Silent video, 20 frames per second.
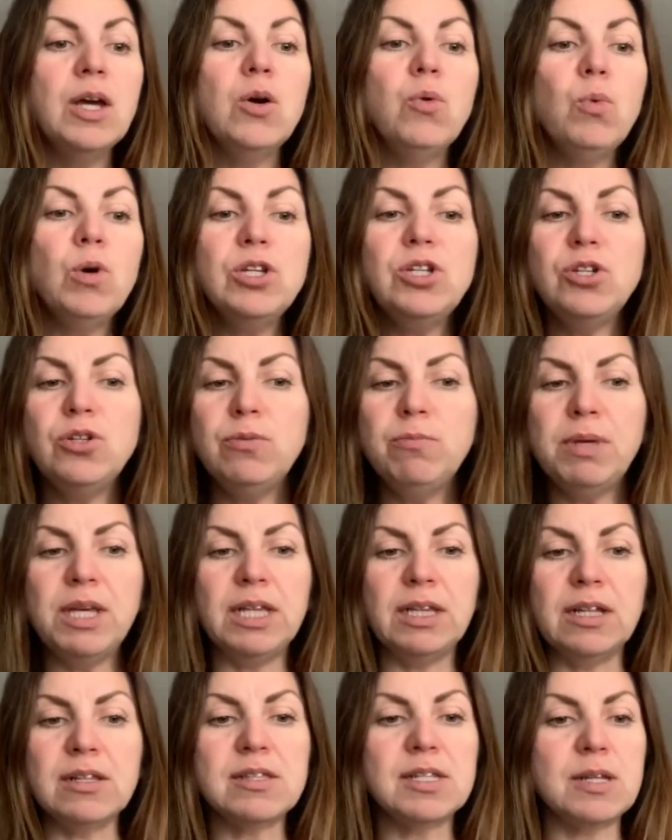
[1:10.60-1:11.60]
What do you
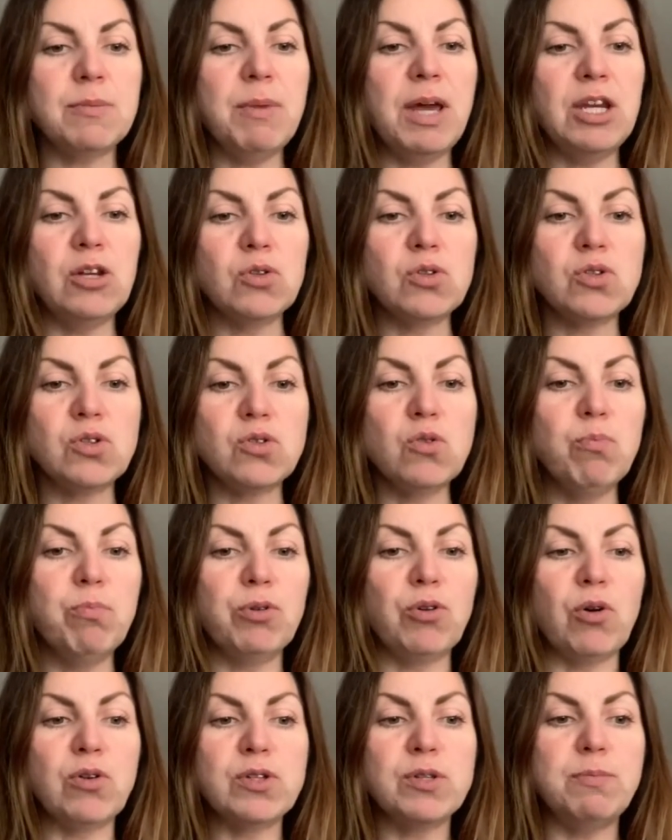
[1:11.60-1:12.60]
mean it's tomato soup,
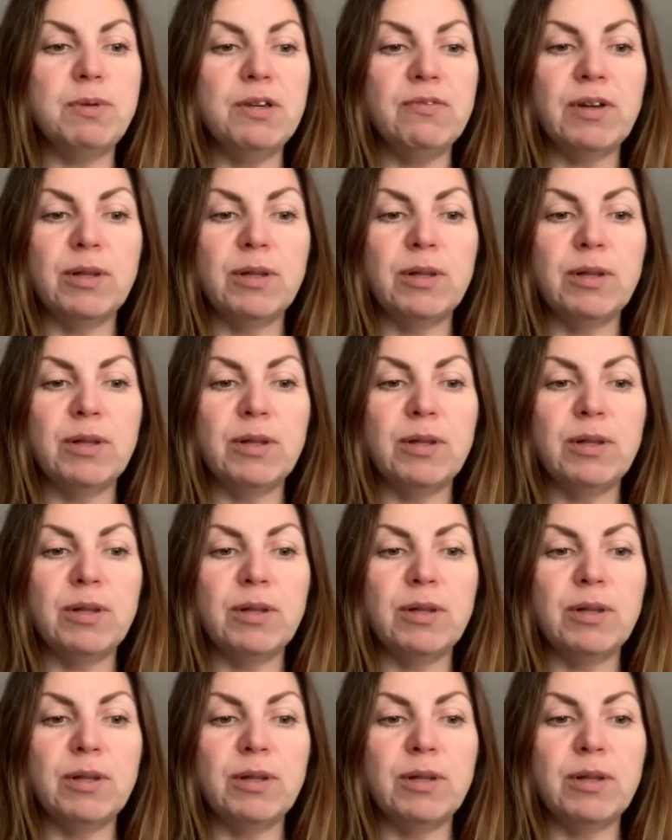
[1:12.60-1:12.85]
roast beef,